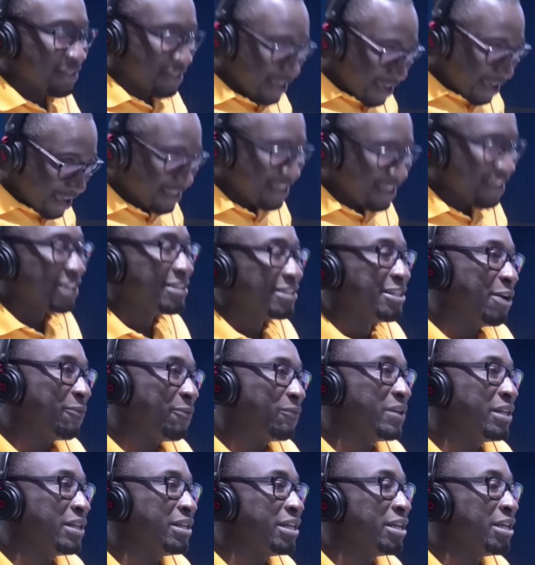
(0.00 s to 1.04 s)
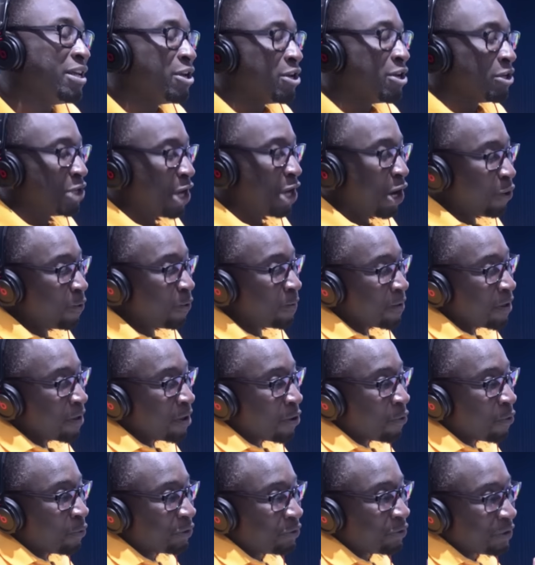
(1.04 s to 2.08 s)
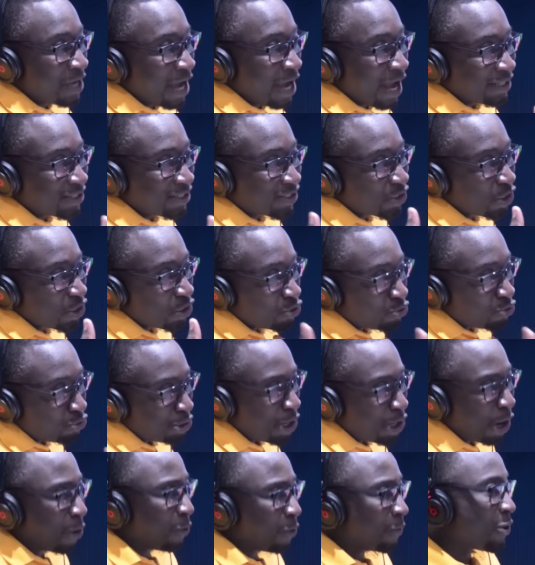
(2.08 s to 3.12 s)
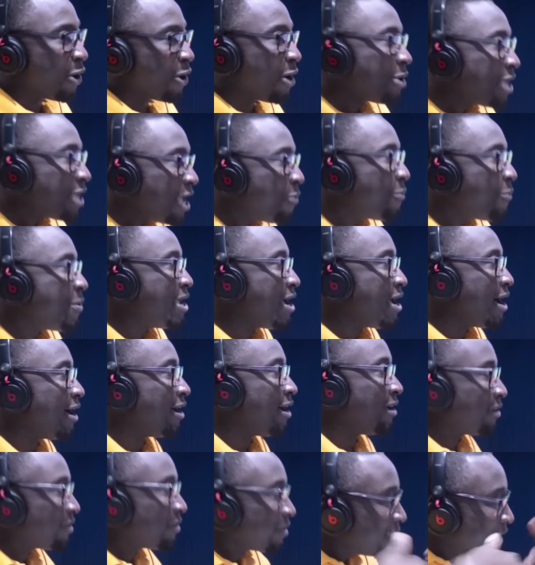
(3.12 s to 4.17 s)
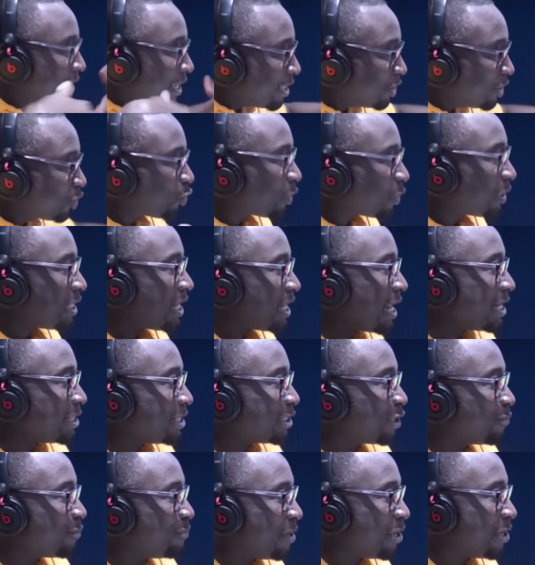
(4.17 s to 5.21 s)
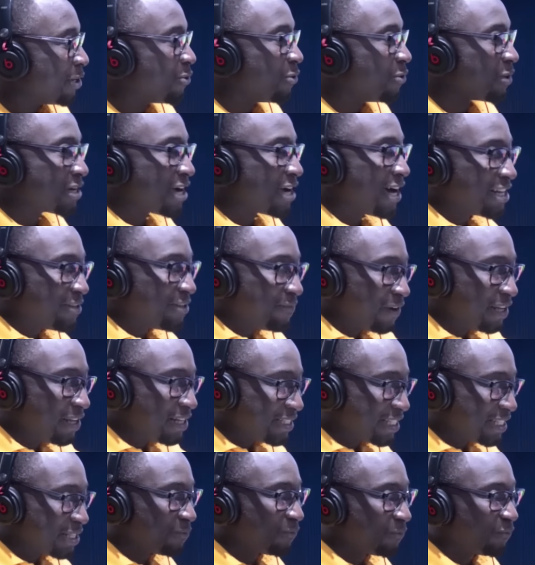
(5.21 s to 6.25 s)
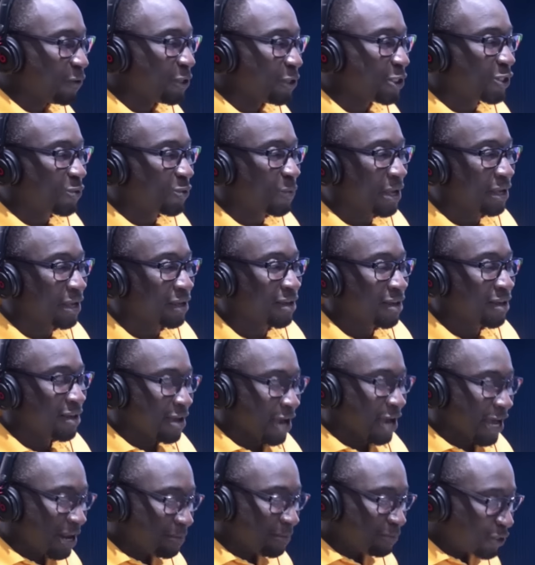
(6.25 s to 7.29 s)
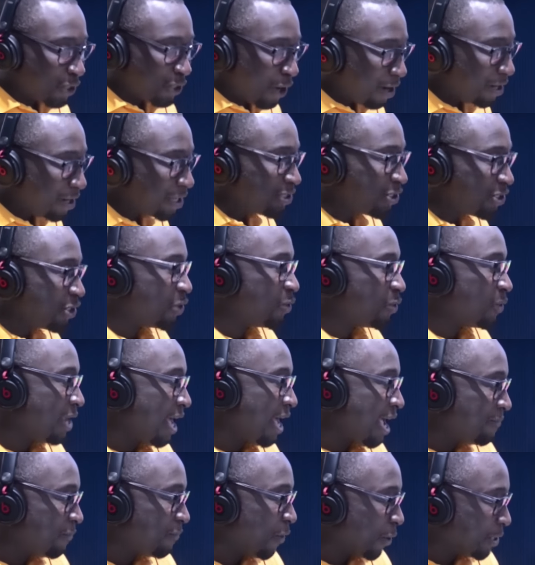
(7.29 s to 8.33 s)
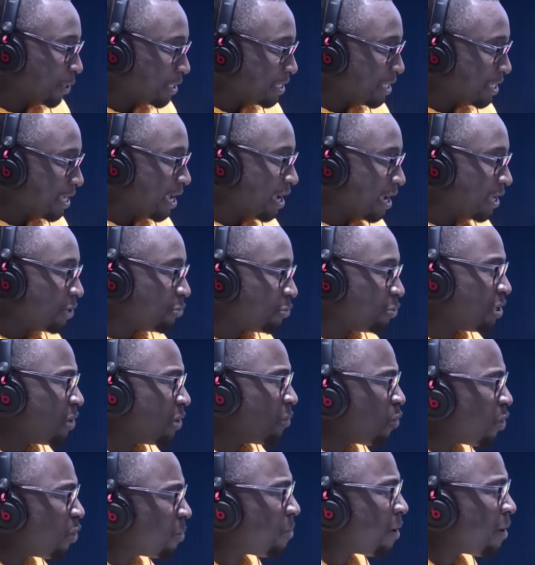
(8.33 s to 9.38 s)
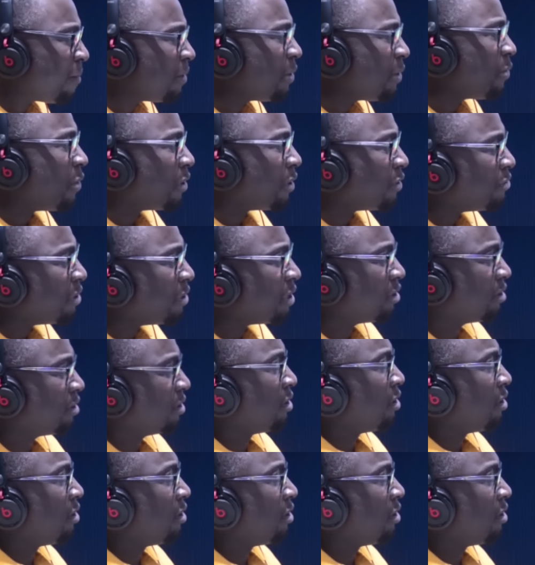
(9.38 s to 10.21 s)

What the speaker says: Yeah, definitely. Now, with regards to you now, here we are in Trinidad and Tobago. Carnival is in full swing and I'm talking to you live on the air. And I know the world probably wondering,